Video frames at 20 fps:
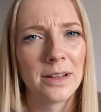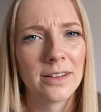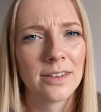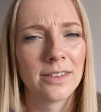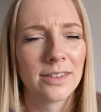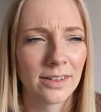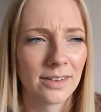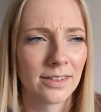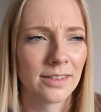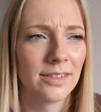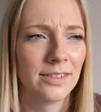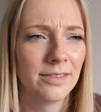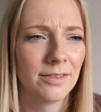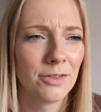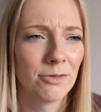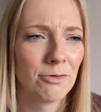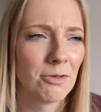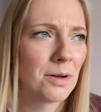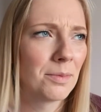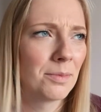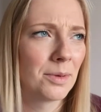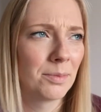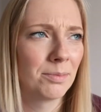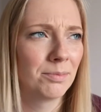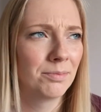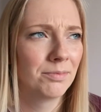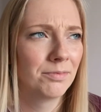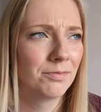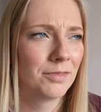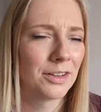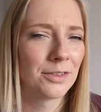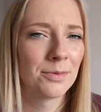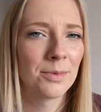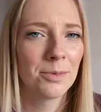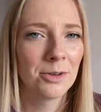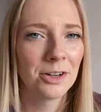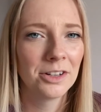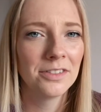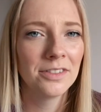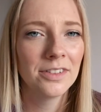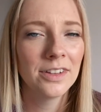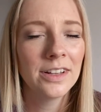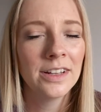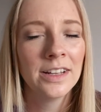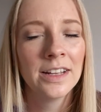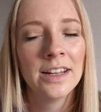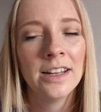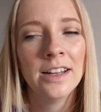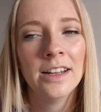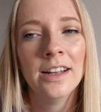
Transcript: consistent throughout my rest of my pregnancy.